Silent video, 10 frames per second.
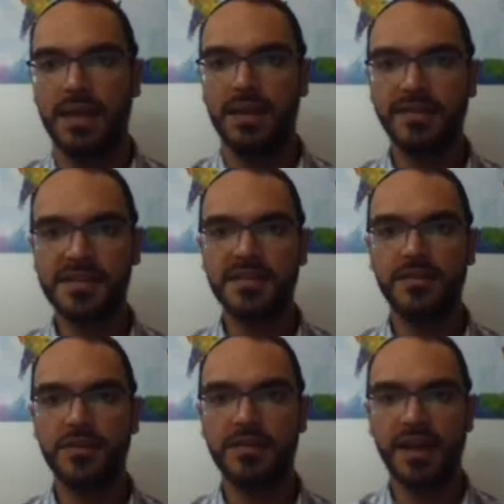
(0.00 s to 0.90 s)
Let us now
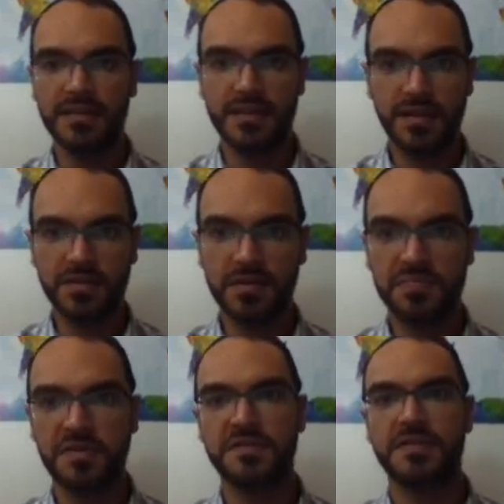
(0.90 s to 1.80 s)
look at another
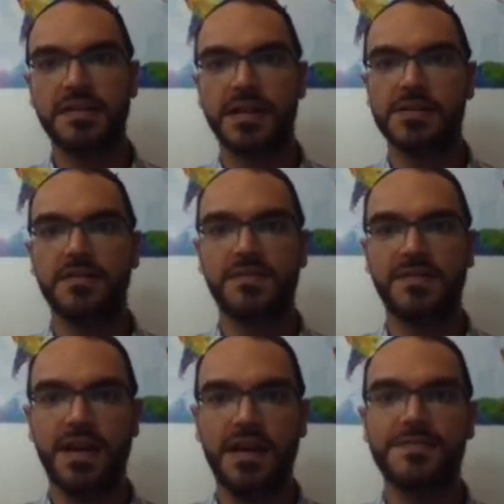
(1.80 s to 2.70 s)
important class of
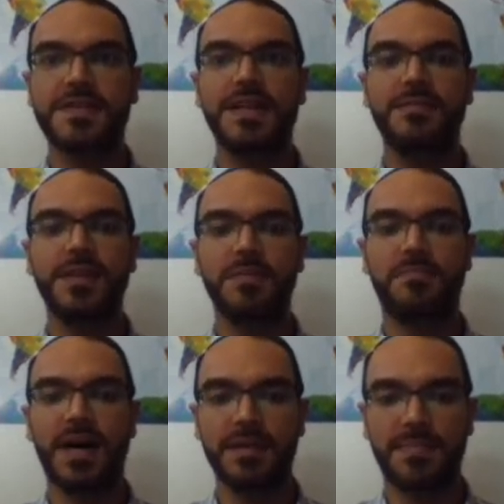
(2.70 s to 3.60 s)
graphs, namely
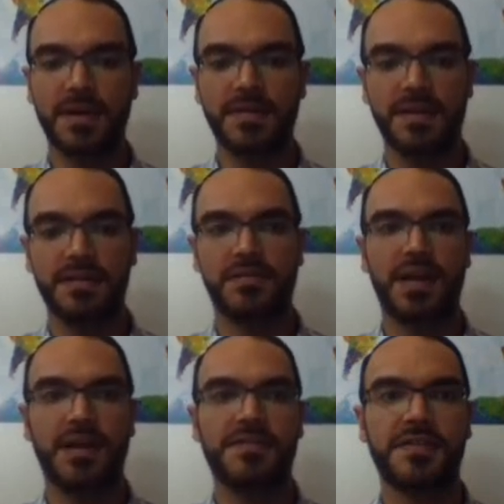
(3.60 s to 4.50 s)
bipartite
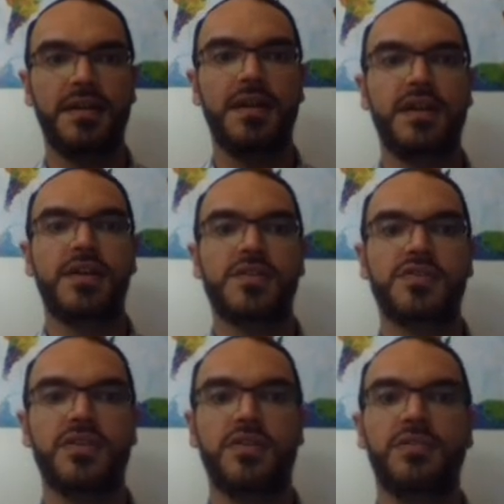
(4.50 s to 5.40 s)
graphs.
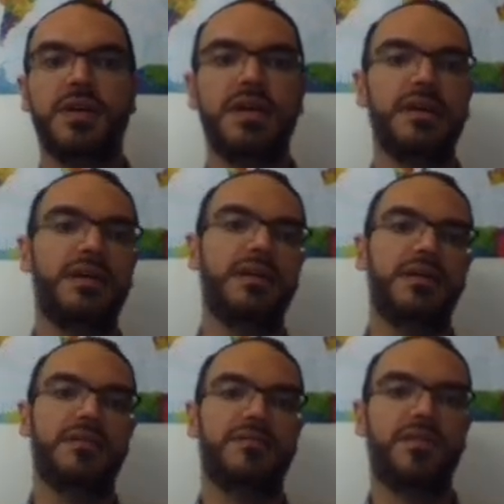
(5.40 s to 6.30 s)
So uh,
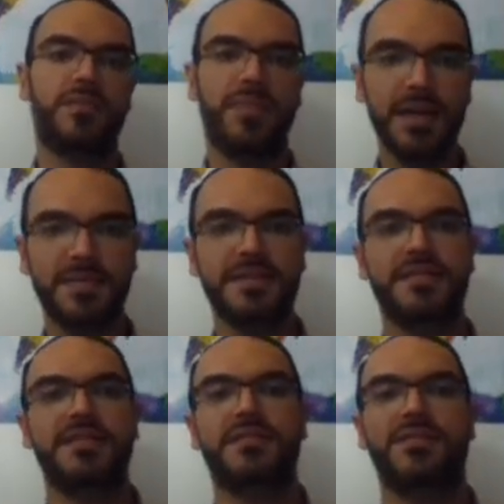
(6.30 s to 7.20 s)
for
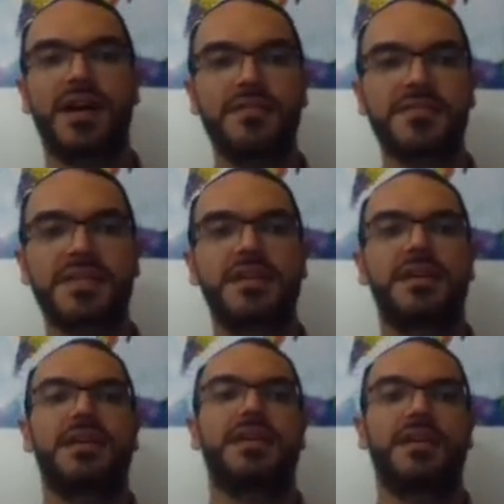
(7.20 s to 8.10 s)
bipartite graphs,
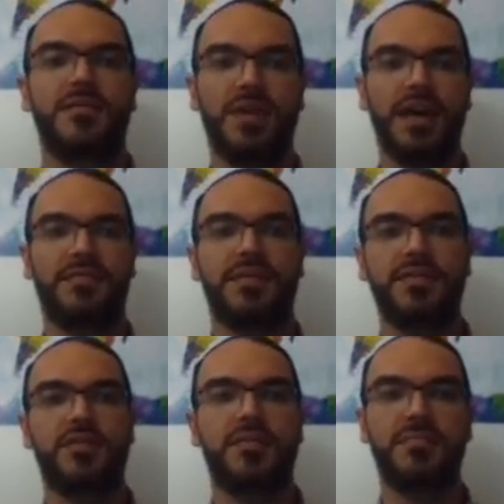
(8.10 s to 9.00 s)
we have a
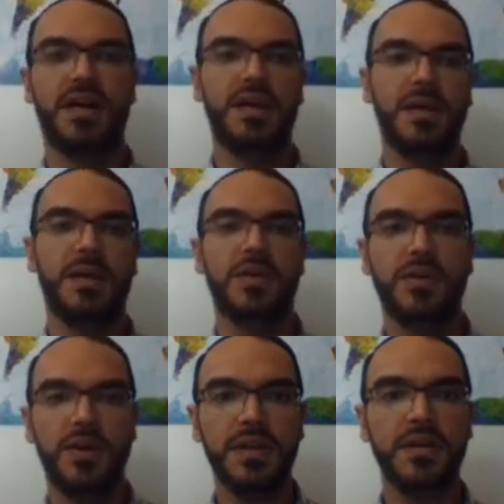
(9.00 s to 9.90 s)
theorem by
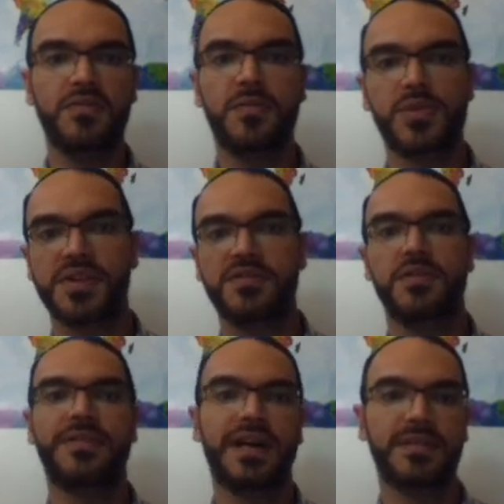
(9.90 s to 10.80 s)
Koenig from just
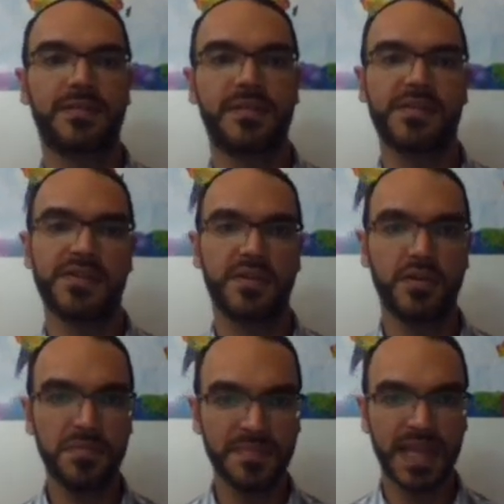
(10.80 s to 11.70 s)
over 100 years
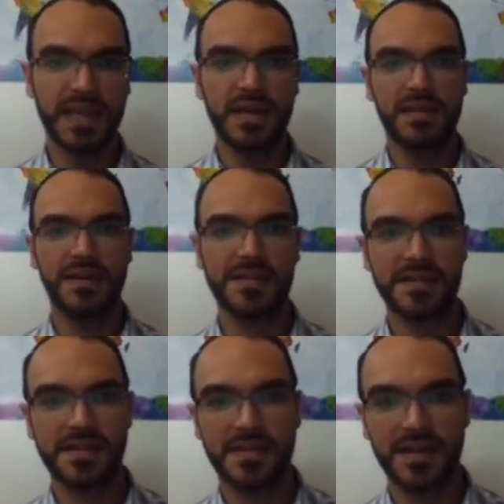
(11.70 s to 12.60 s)
ago that
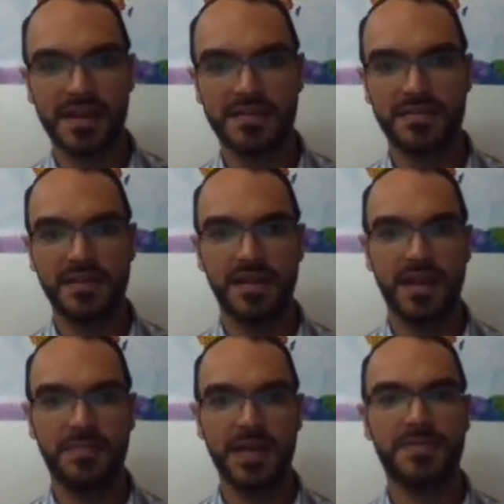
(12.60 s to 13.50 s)
says that
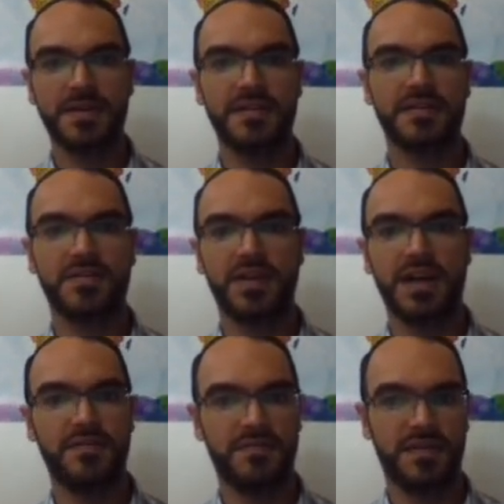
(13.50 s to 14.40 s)
a bipartite
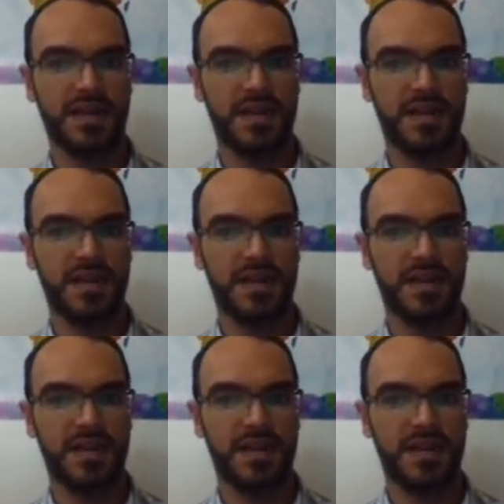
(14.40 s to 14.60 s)
graph